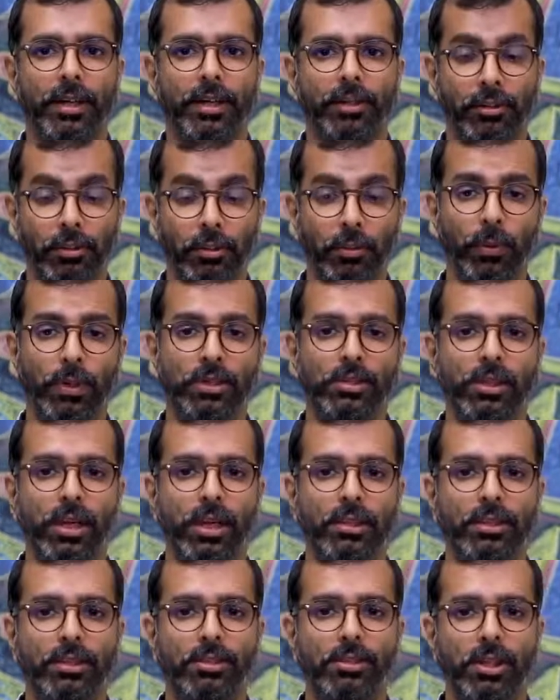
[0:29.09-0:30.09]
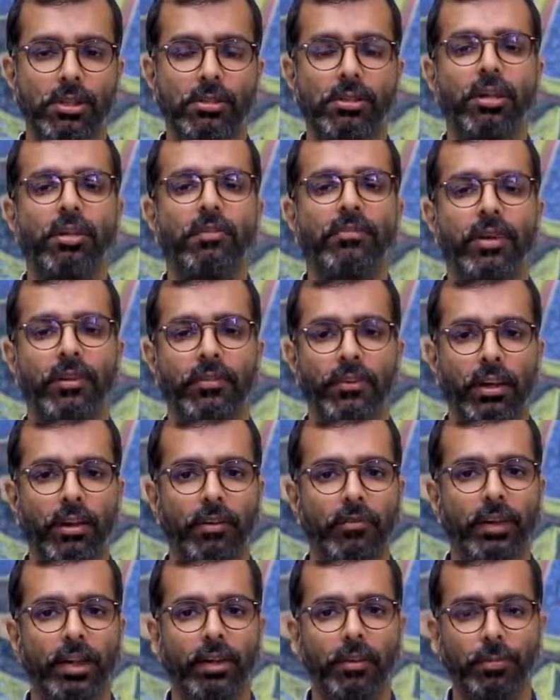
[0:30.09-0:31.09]
and the new one starts at just under
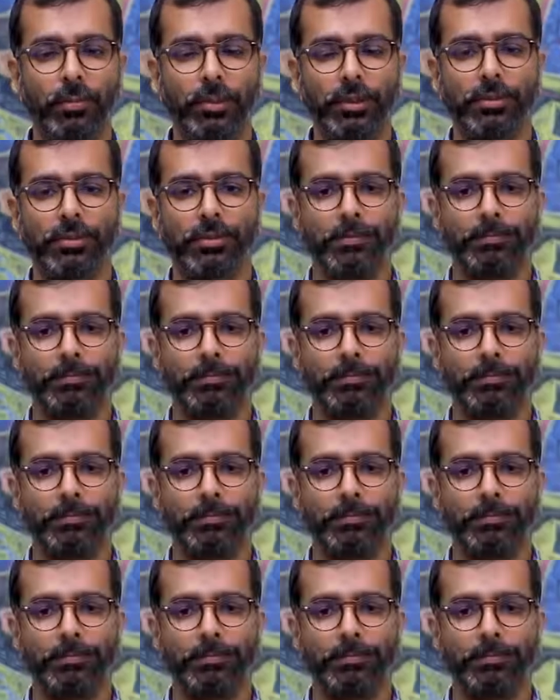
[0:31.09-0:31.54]
5.5 lakh rupees.